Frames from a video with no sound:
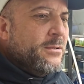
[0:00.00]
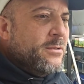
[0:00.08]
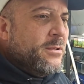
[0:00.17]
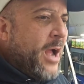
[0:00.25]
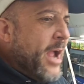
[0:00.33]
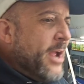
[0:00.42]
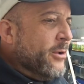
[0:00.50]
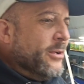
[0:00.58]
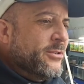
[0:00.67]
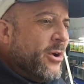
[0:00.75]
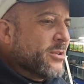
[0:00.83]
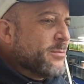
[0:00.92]
I only
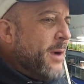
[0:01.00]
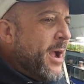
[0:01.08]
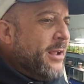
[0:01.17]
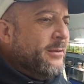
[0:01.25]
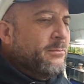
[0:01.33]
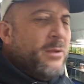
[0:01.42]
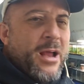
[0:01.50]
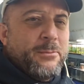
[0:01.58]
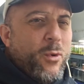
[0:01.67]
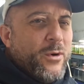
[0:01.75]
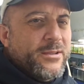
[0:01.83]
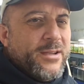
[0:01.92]
dose my
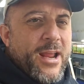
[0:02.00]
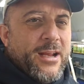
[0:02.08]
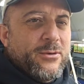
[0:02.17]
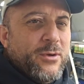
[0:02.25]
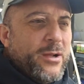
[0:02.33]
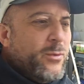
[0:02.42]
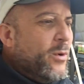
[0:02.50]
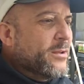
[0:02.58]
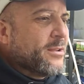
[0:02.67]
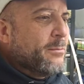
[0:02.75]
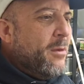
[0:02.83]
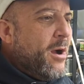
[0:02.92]
headboard tank like once
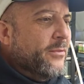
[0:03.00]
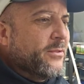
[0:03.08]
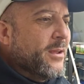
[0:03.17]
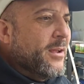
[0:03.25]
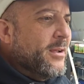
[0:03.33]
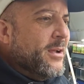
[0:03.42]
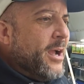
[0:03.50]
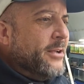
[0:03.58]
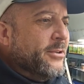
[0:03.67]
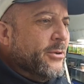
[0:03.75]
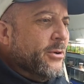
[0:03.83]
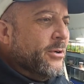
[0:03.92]
a month. I
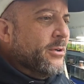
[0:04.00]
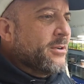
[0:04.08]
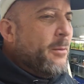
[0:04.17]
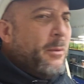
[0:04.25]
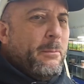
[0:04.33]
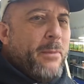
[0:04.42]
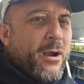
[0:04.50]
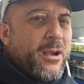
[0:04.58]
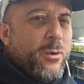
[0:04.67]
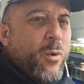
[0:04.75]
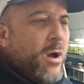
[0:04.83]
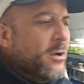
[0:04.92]
do a couple bucket
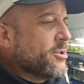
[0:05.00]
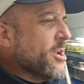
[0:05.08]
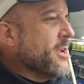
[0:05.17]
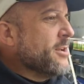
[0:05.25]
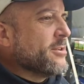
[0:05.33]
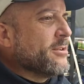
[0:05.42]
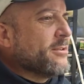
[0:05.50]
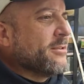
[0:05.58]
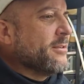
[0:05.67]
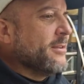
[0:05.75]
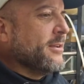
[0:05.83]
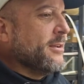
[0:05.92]
water changes,
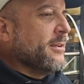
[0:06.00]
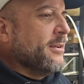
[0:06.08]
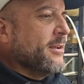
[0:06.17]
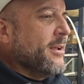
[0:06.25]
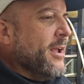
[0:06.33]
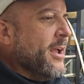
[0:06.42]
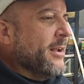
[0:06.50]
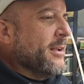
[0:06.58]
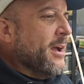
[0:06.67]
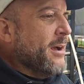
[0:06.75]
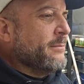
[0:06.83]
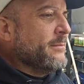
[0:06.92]
and
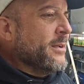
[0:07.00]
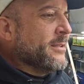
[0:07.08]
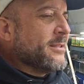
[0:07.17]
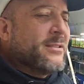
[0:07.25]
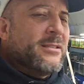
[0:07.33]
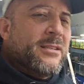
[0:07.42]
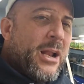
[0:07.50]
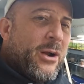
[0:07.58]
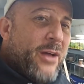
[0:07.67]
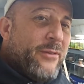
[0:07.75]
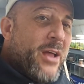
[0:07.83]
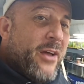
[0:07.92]
I don't
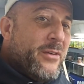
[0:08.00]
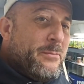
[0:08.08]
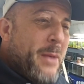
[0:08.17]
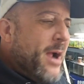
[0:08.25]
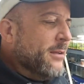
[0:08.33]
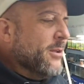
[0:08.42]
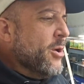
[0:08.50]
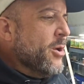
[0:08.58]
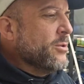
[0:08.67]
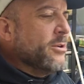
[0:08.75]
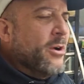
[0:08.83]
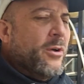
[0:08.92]
have a heavy bio
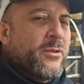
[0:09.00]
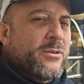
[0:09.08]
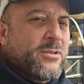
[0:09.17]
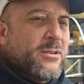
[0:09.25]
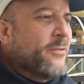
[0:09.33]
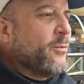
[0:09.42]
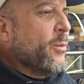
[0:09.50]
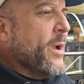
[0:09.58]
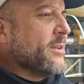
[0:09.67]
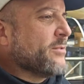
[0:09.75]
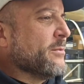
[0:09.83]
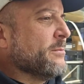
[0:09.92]
load. You know, there's enough
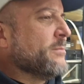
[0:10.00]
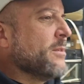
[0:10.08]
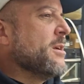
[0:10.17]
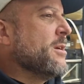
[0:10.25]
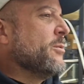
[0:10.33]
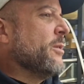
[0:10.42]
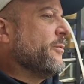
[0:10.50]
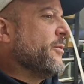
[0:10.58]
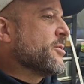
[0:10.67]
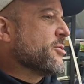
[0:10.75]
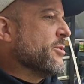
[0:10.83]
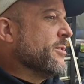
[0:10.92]
waste from what
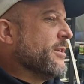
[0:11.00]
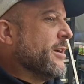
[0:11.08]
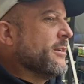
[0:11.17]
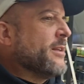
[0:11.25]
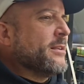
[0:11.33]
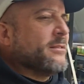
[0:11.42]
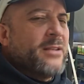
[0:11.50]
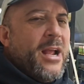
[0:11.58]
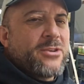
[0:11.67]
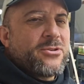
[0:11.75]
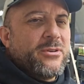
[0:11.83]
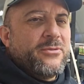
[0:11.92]
fish are in there that
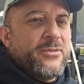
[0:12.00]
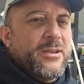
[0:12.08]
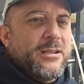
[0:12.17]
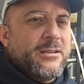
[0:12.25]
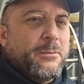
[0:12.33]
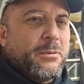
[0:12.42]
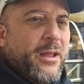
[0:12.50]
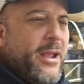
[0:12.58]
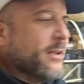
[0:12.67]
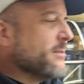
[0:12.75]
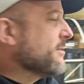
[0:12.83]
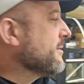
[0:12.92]
naturally feed the
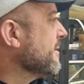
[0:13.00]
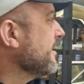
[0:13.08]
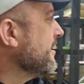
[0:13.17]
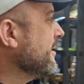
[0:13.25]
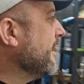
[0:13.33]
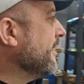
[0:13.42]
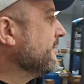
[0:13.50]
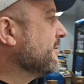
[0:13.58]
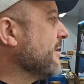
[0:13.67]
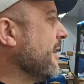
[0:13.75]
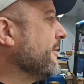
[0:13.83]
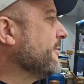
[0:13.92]
plants and
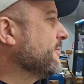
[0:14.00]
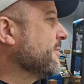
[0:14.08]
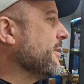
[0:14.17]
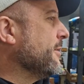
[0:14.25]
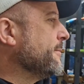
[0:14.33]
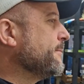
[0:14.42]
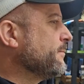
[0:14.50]
stuff. So,